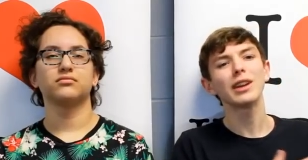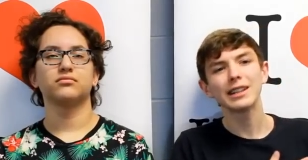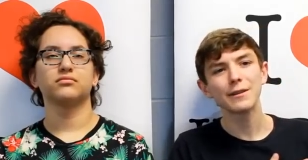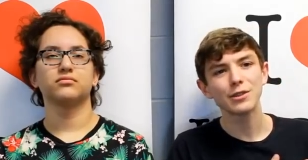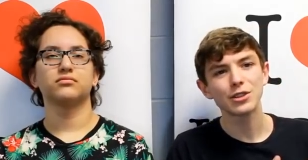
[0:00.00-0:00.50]
Speaker 1: grade
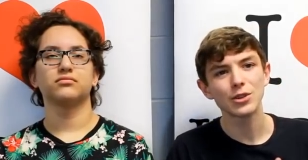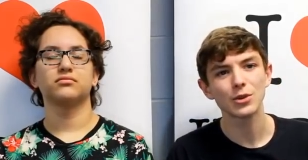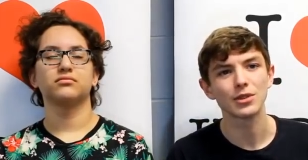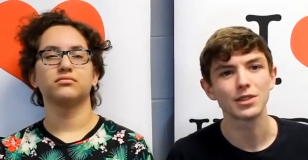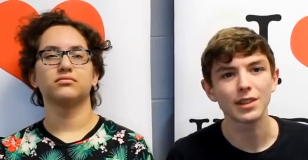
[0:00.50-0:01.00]
11
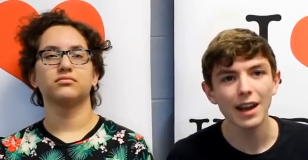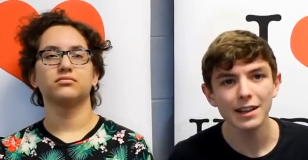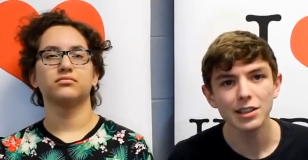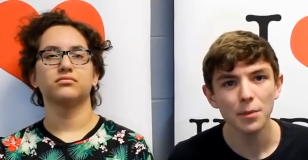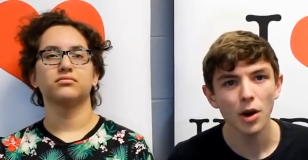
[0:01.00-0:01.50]
students. The
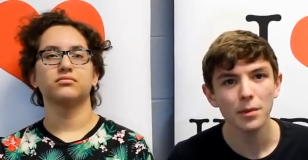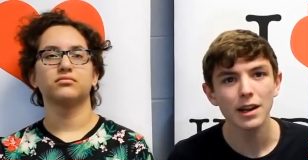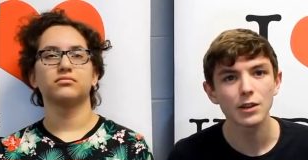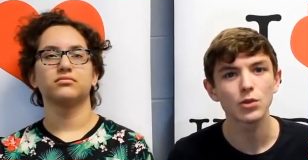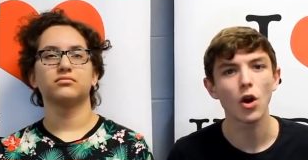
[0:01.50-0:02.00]
guidance department
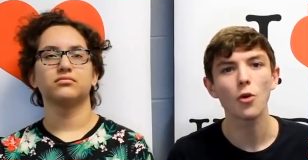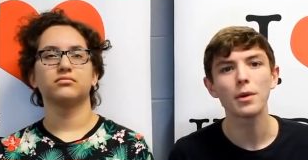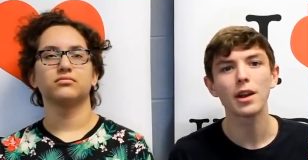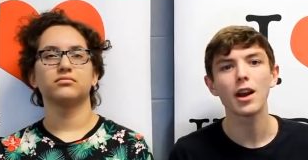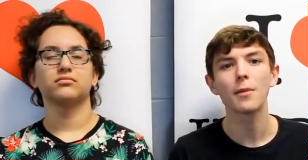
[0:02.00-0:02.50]
is
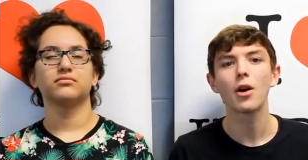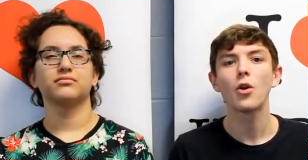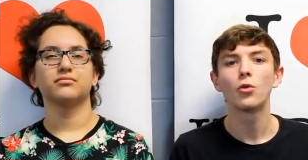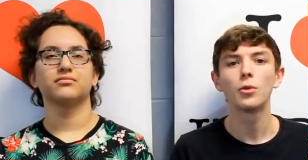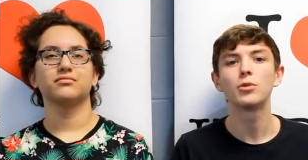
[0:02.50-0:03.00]
opening up
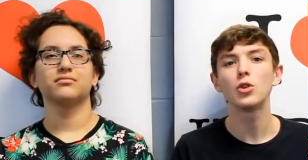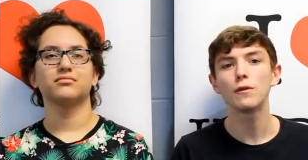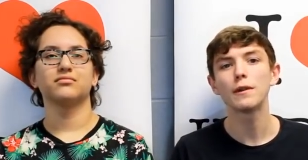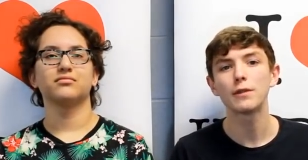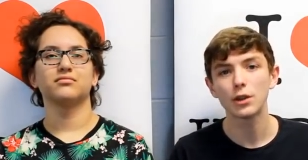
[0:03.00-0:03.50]
room
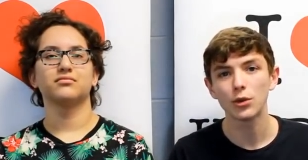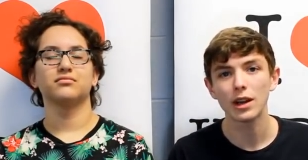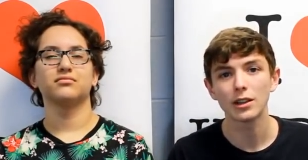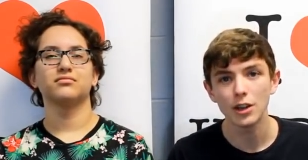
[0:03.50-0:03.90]
253 at